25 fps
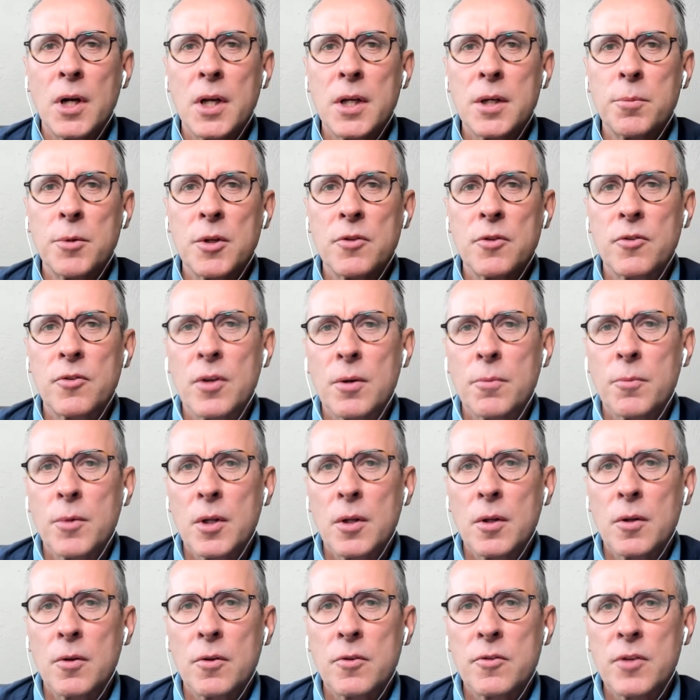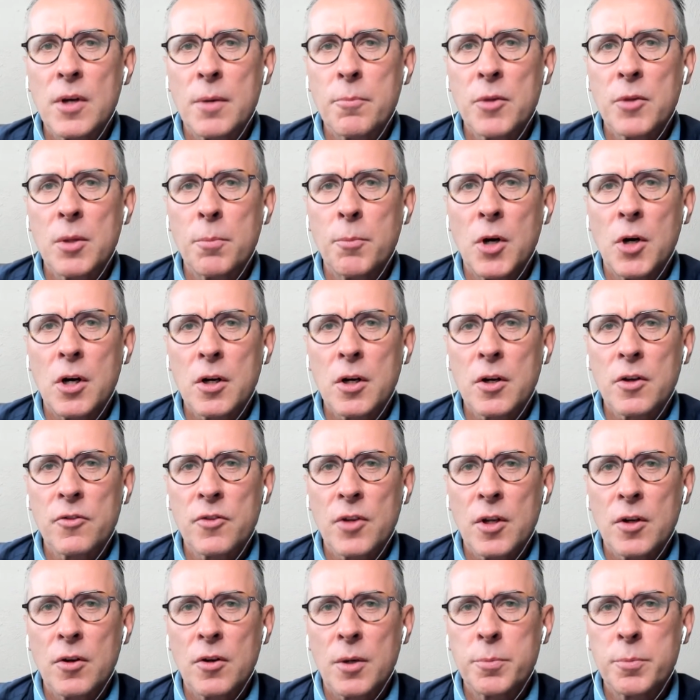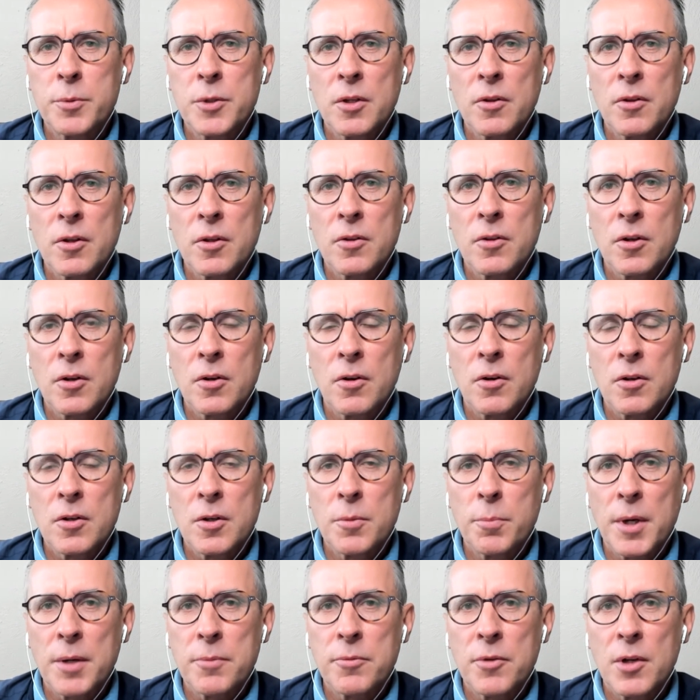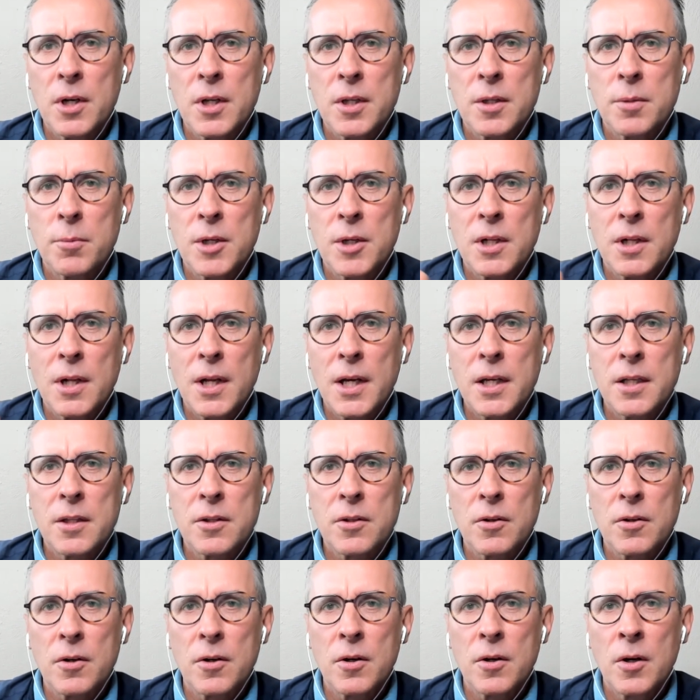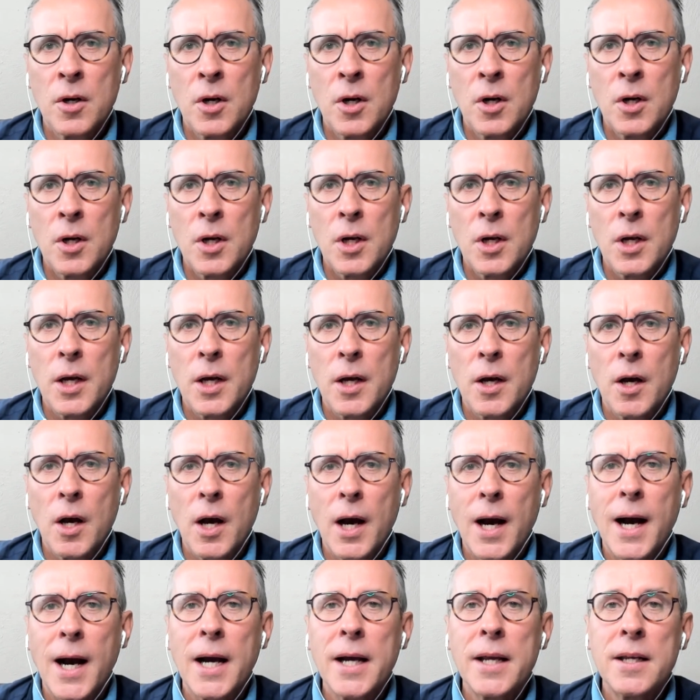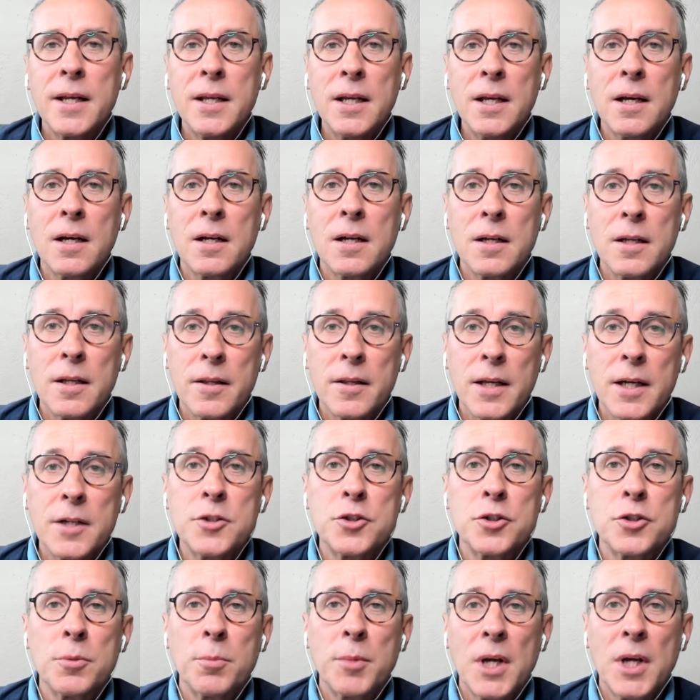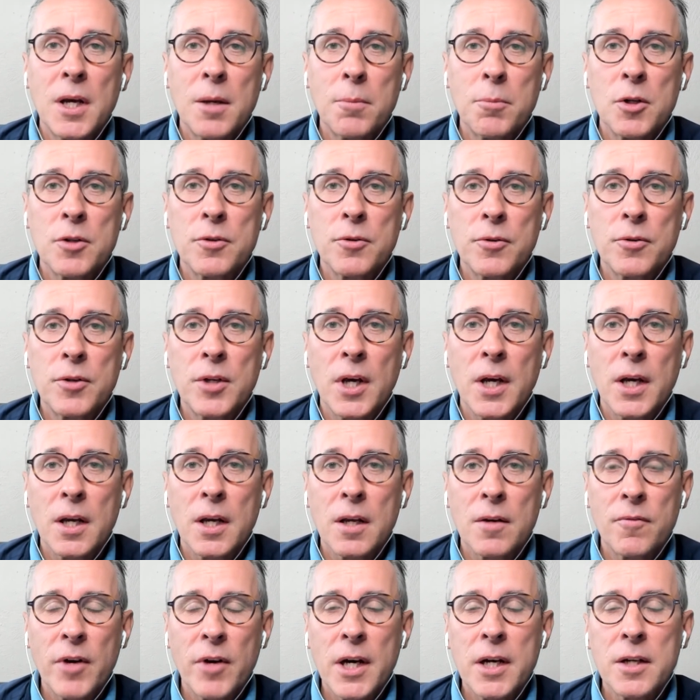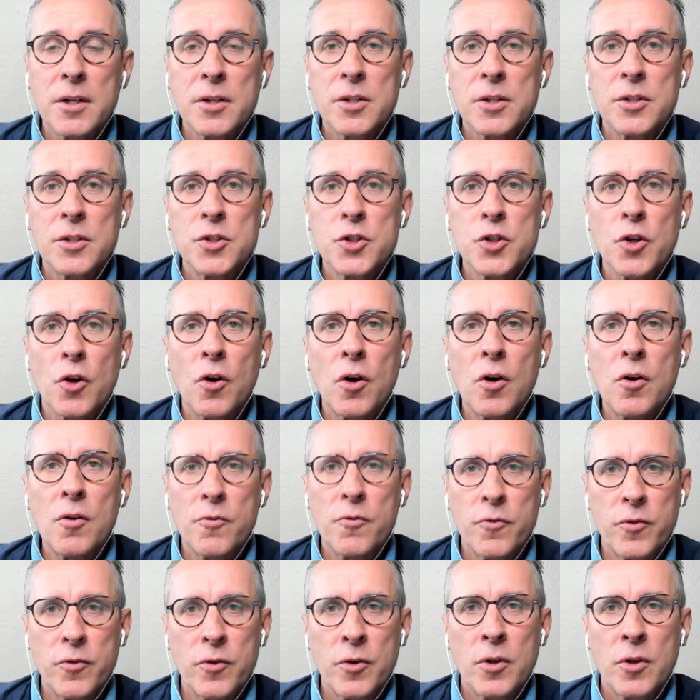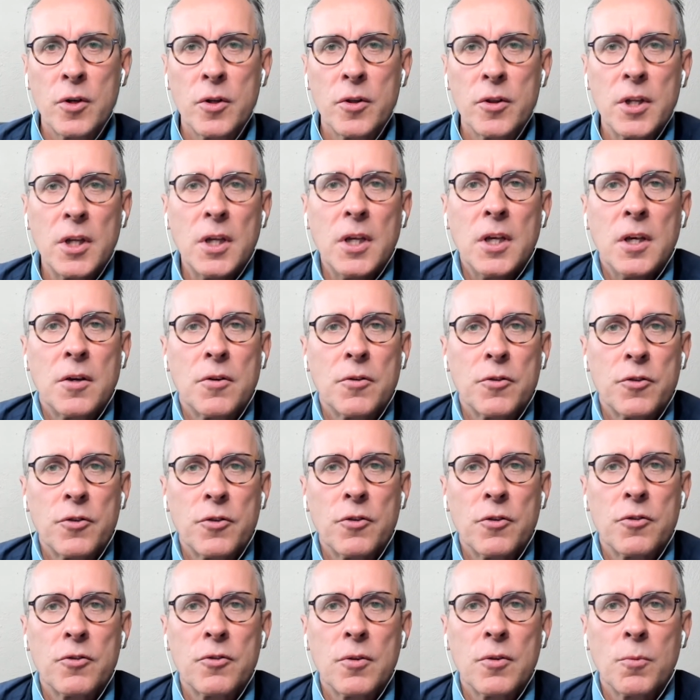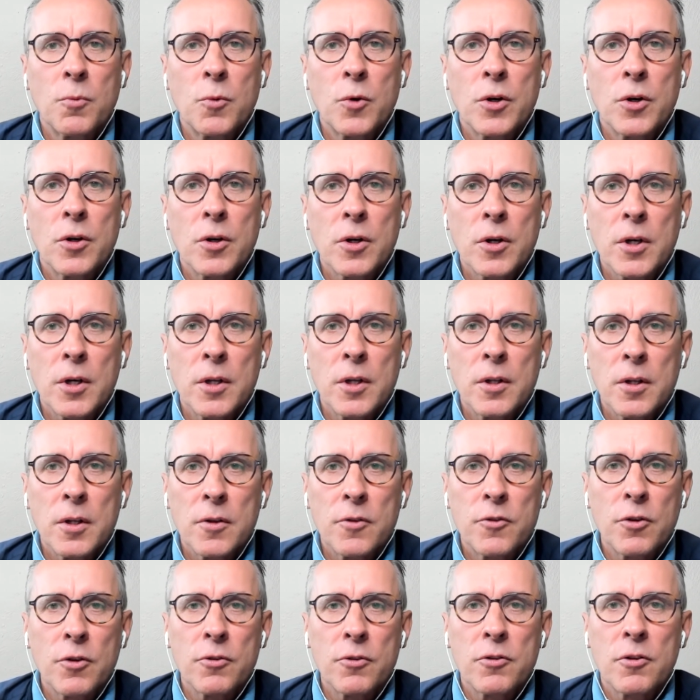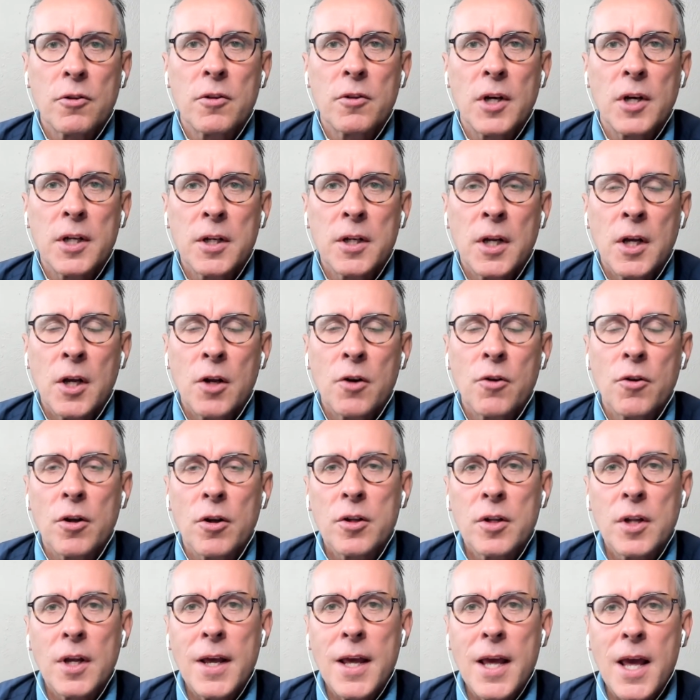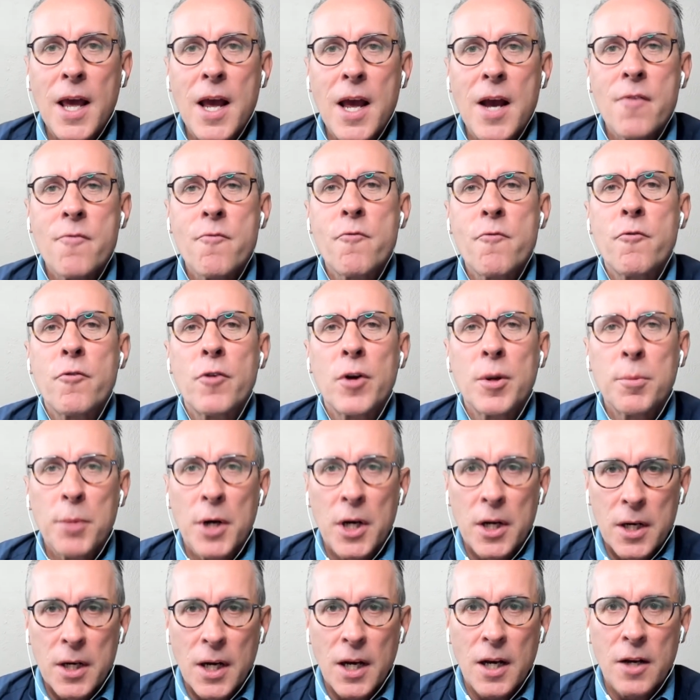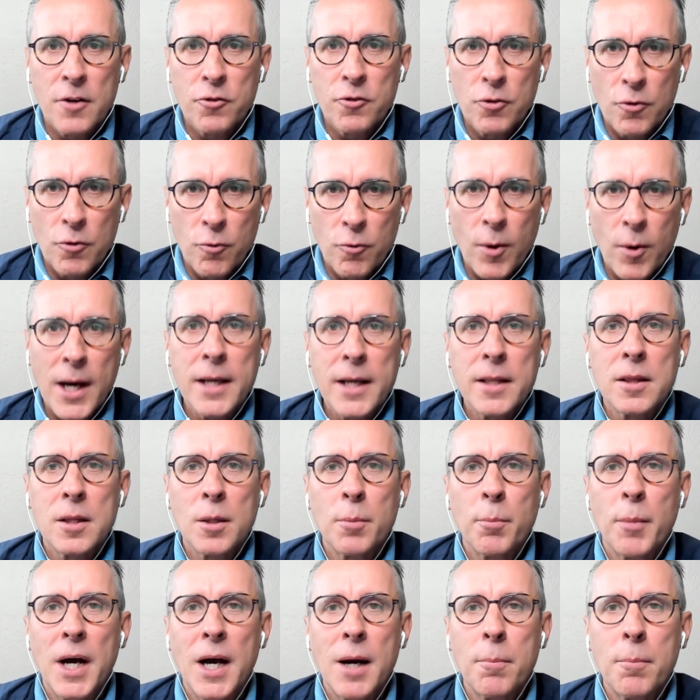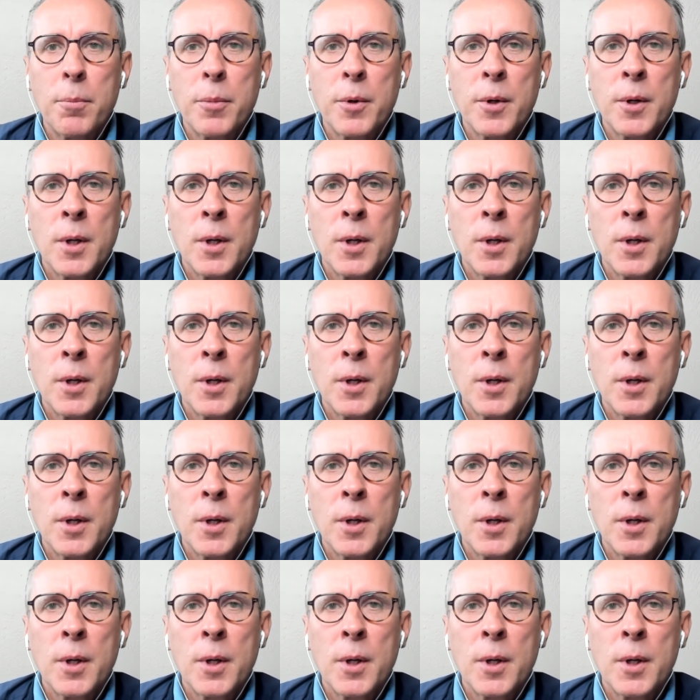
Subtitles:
a little bit to some of the markets adopting the technology perhaps a little bit later, ideally they should be able to take advantage of the ecosystem work, and so that not everybody has to write the map,